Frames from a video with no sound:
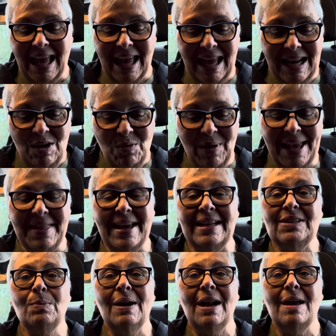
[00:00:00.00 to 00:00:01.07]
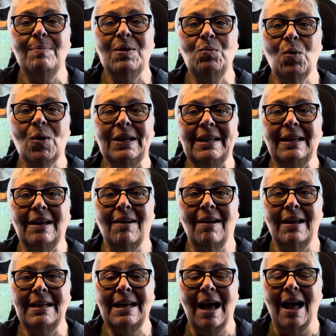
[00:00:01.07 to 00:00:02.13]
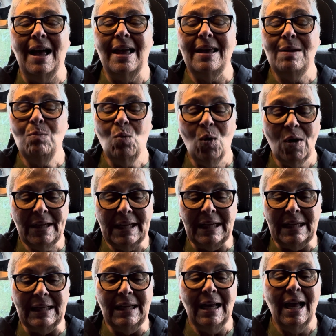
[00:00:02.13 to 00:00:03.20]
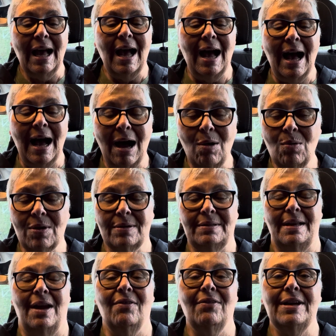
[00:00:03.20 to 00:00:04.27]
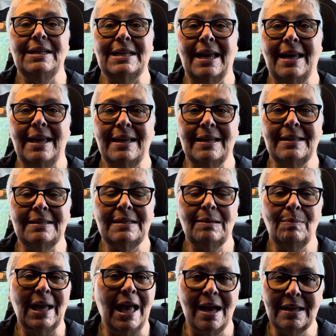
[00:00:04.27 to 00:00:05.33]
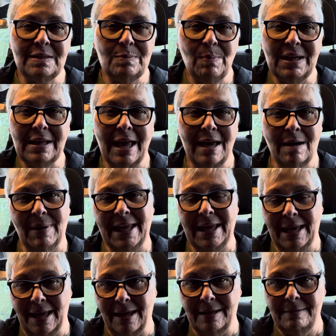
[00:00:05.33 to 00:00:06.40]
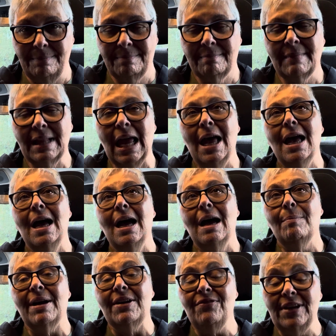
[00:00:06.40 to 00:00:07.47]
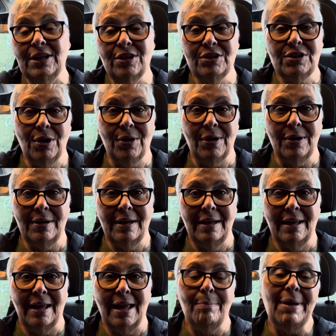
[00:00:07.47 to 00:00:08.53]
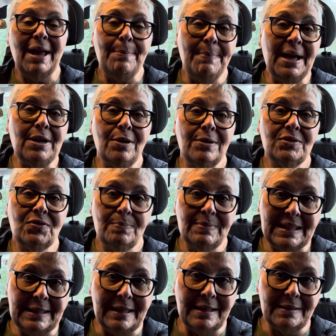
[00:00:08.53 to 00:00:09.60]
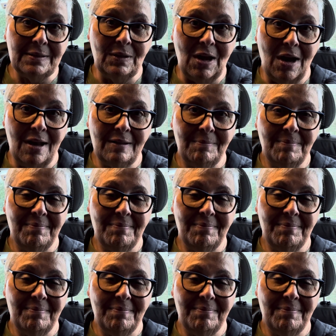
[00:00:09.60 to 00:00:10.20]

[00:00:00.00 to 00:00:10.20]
Anyway, that's what I've been working on. I am working hours every day until my eyes bug out of my head, my fingers hurt, and my butt hurts from sitting so long.